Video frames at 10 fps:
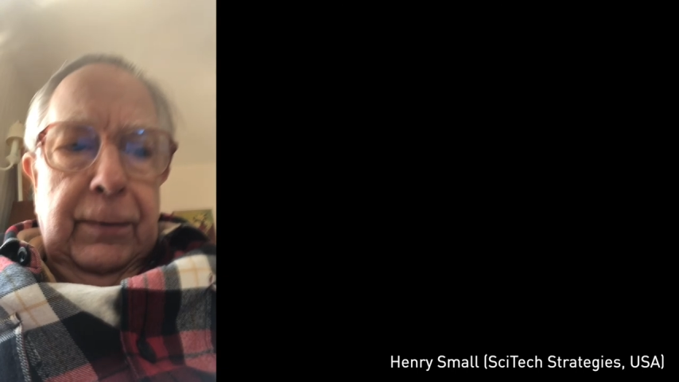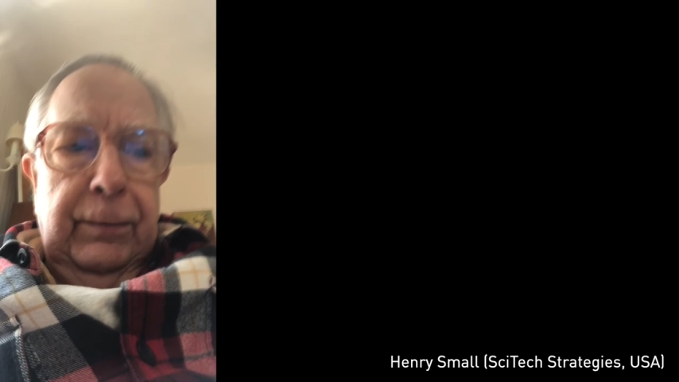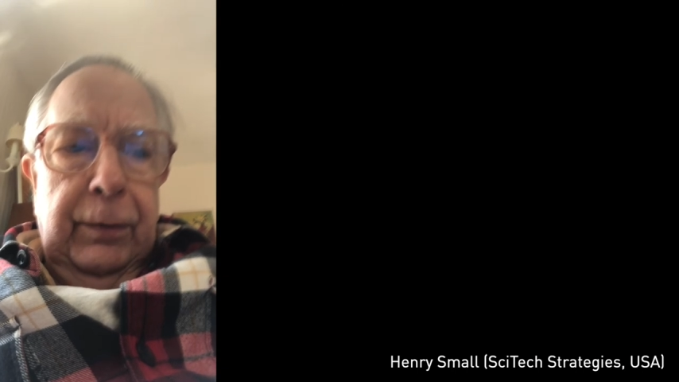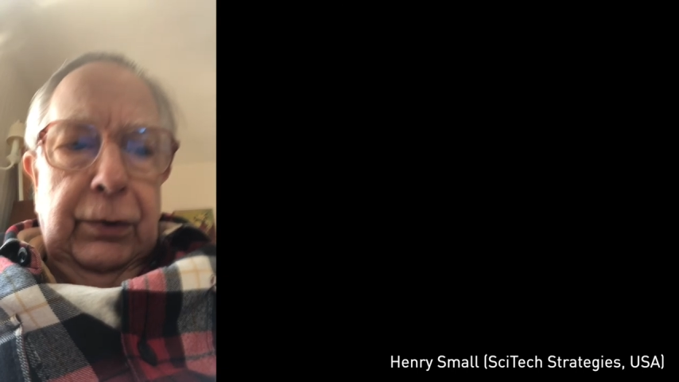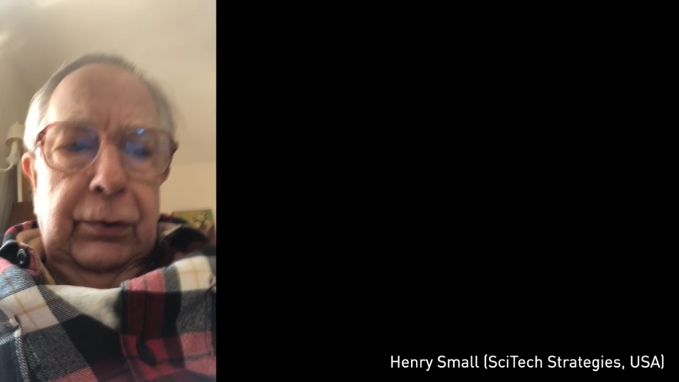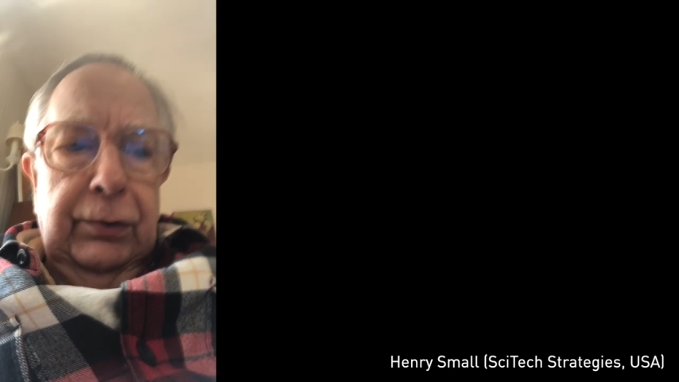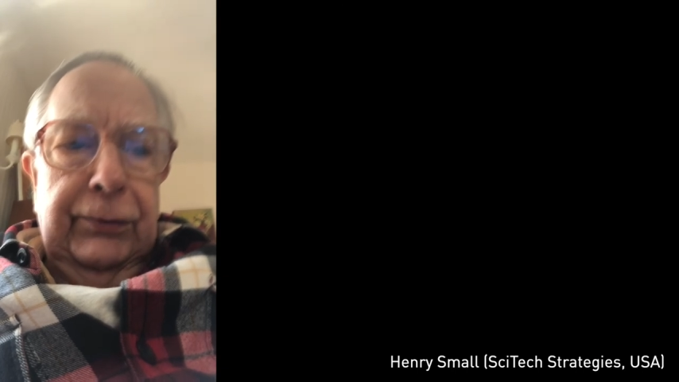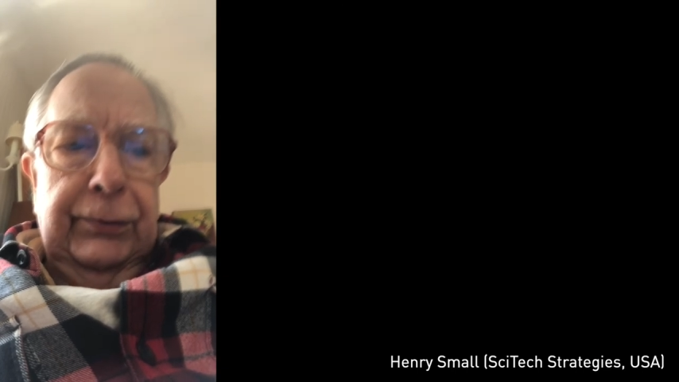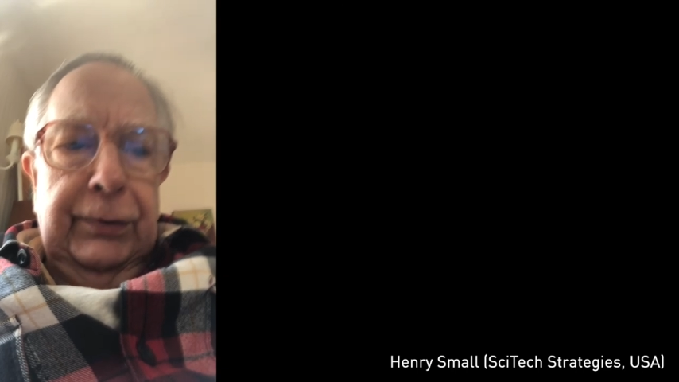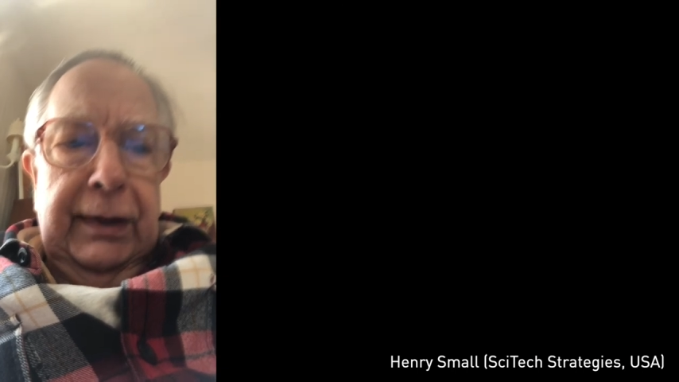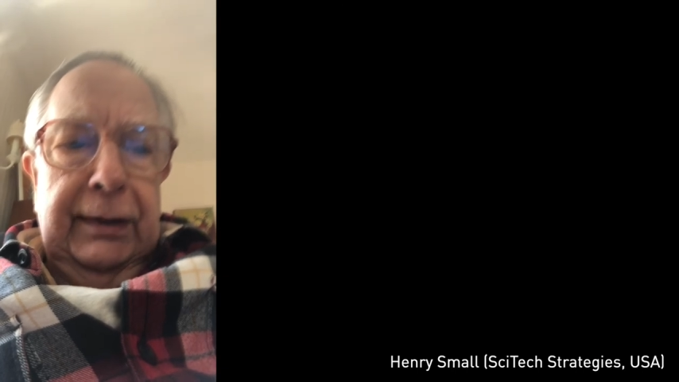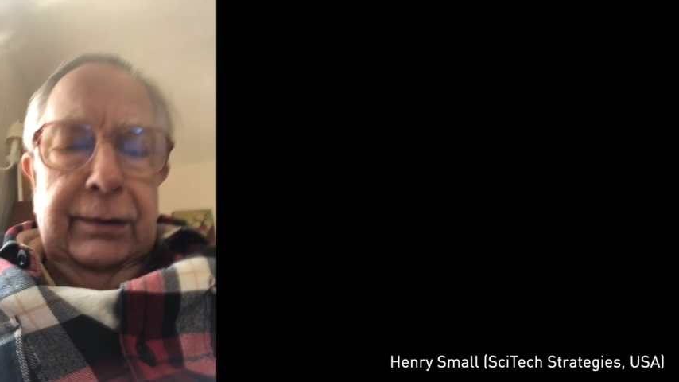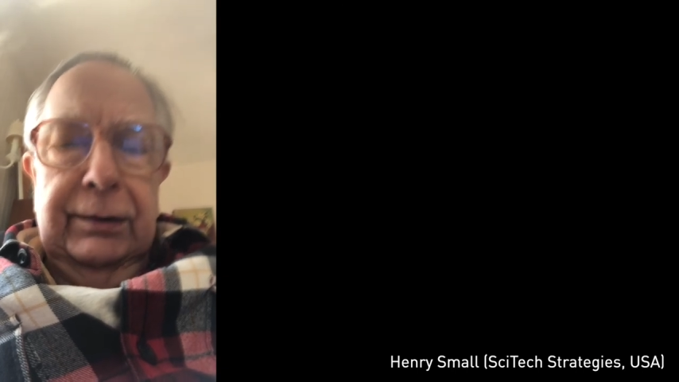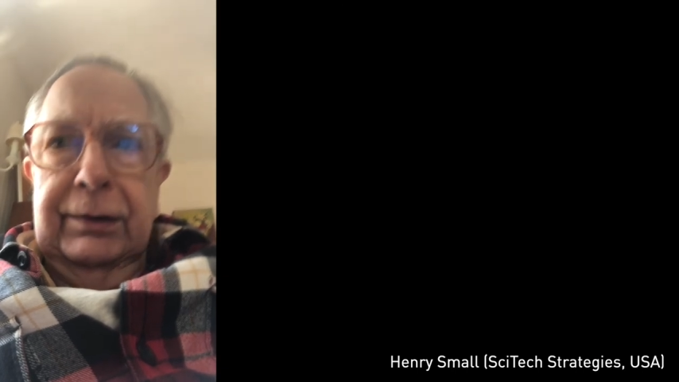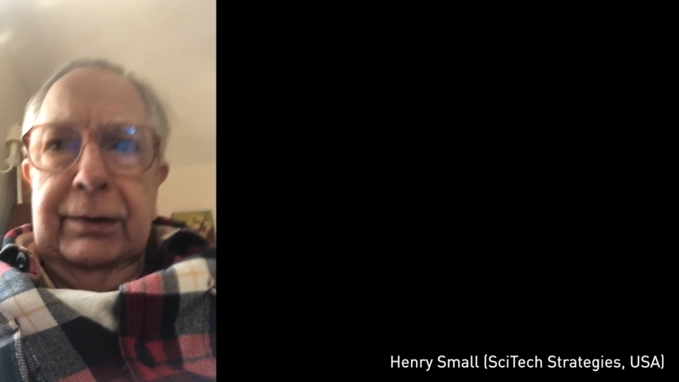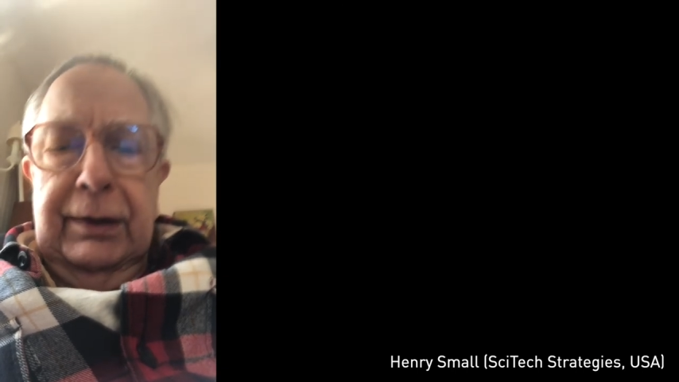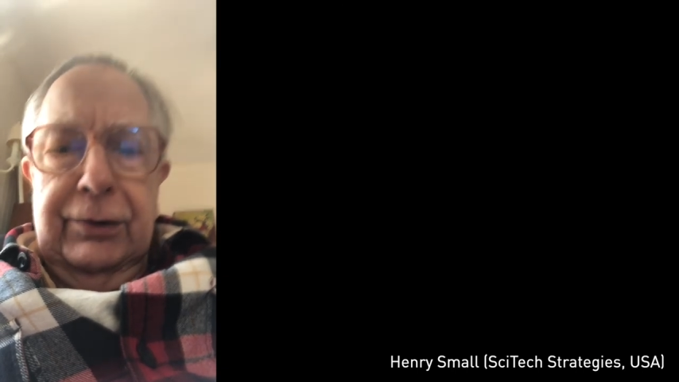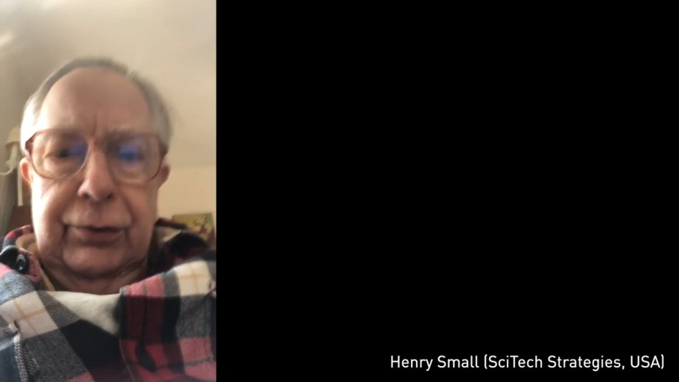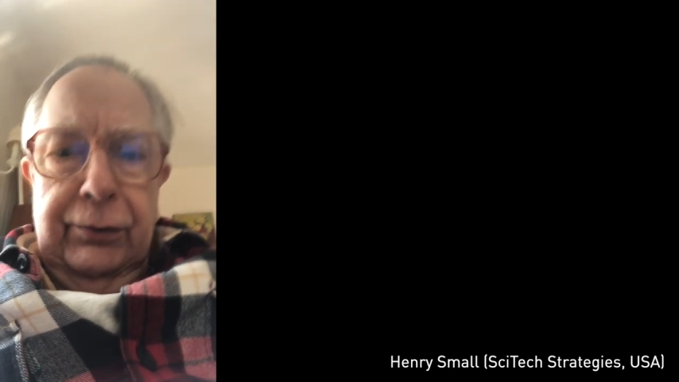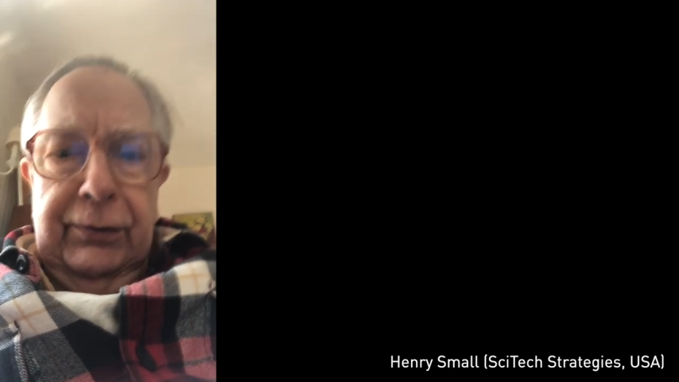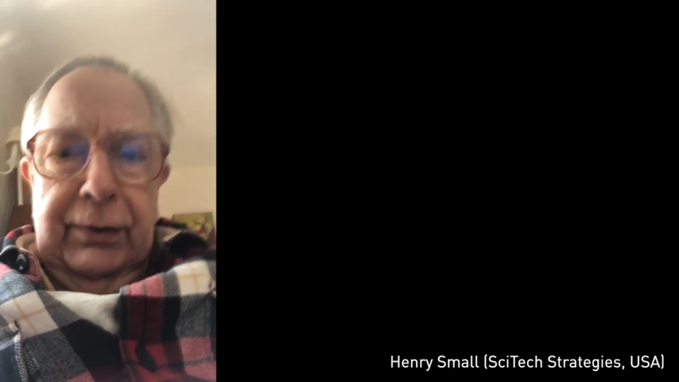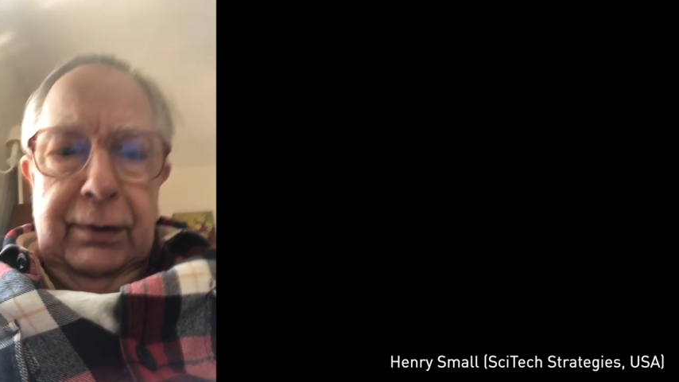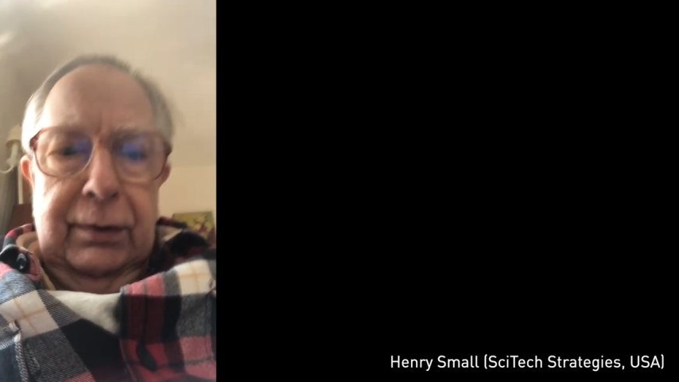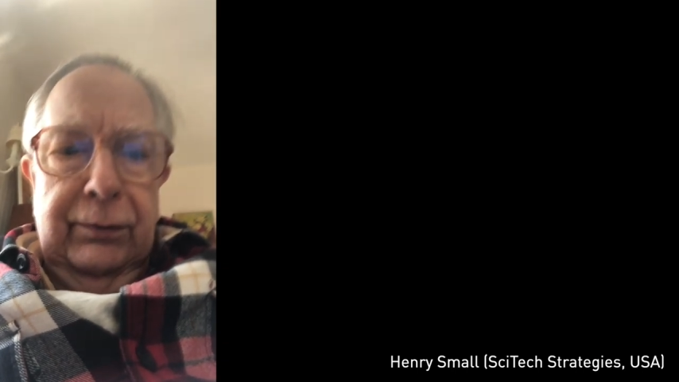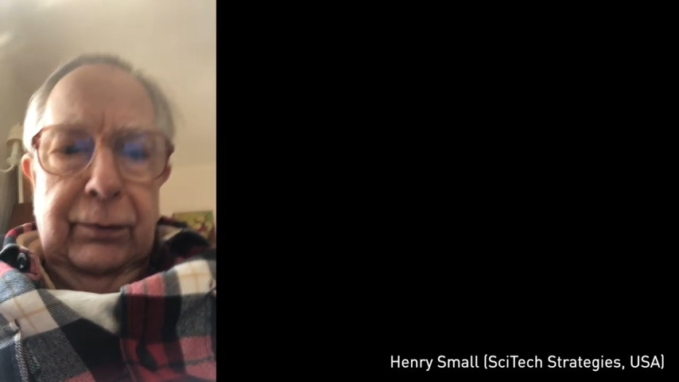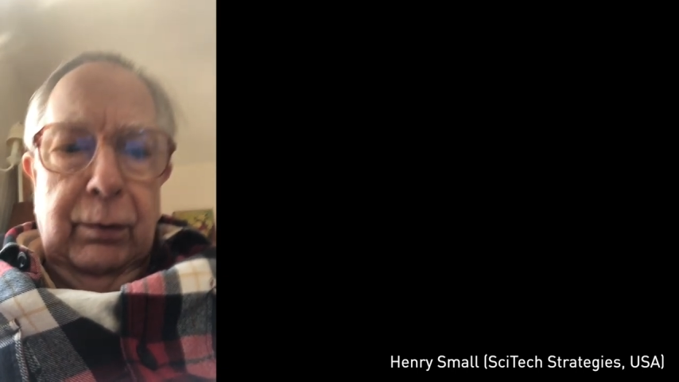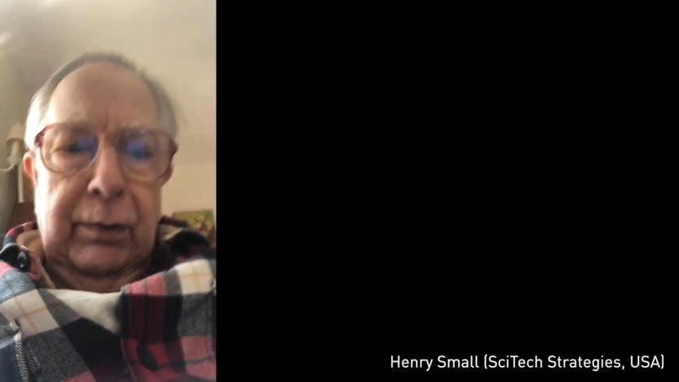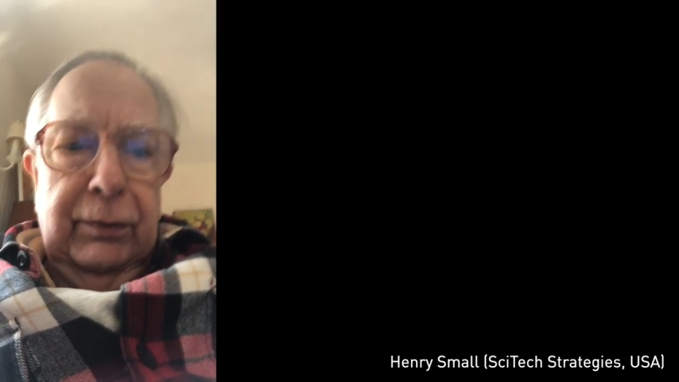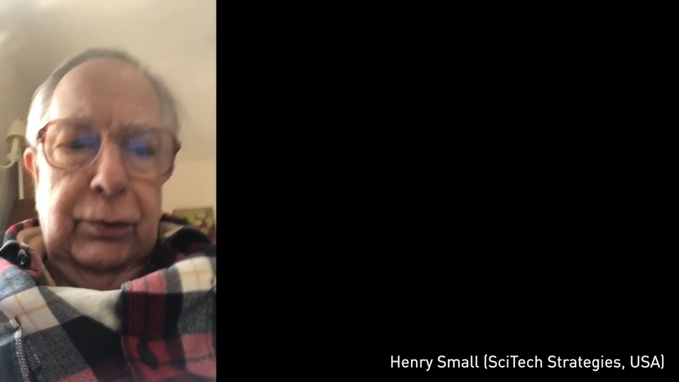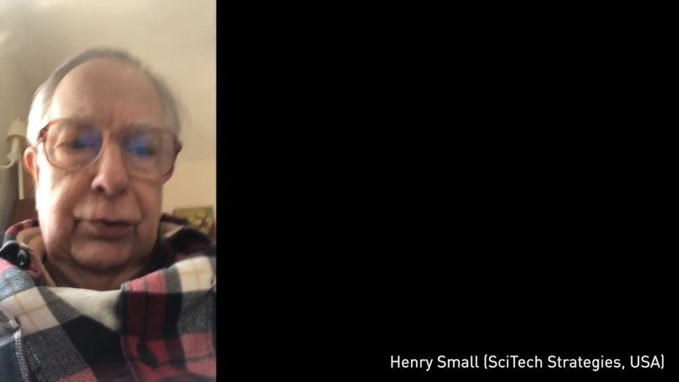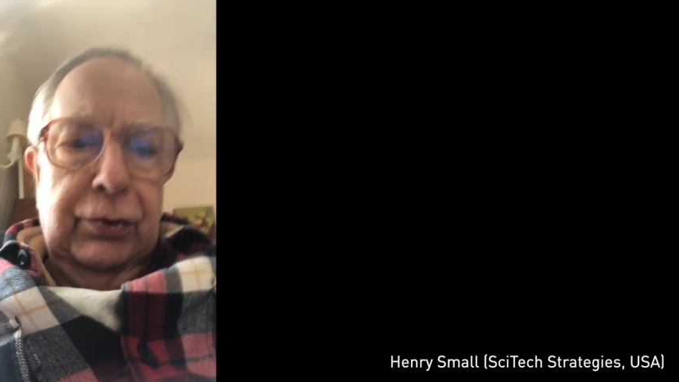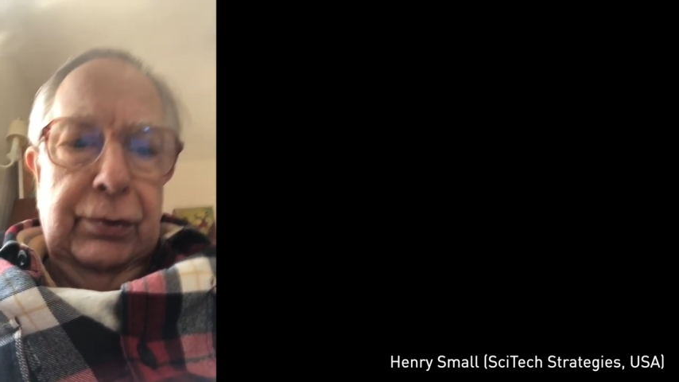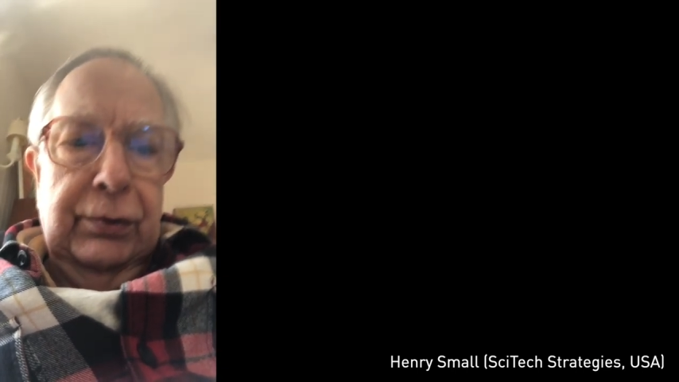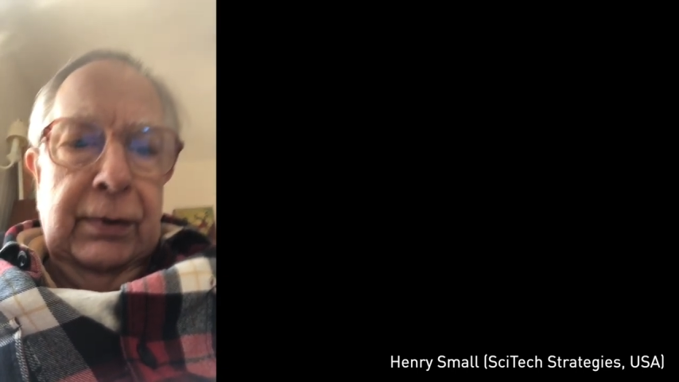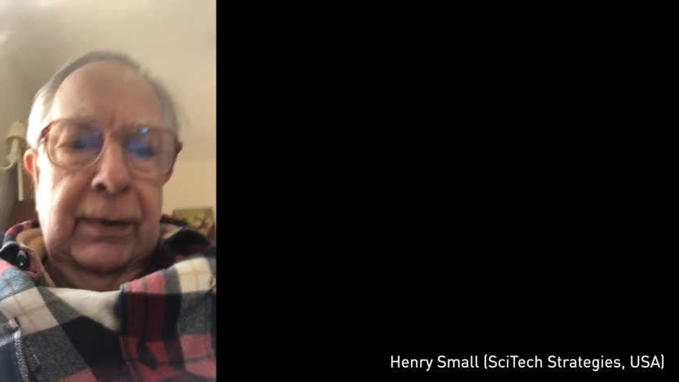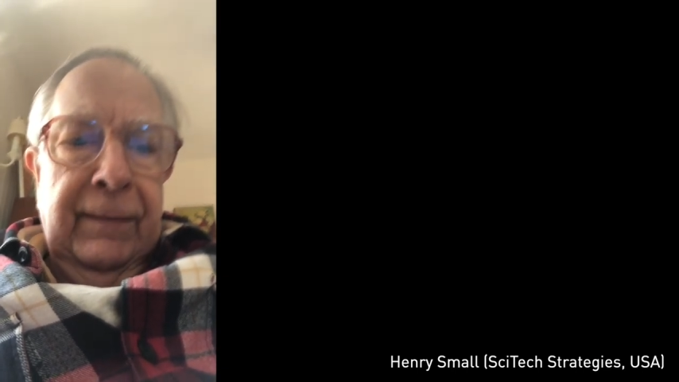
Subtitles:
We could also tackle the detection of scientific revolutions,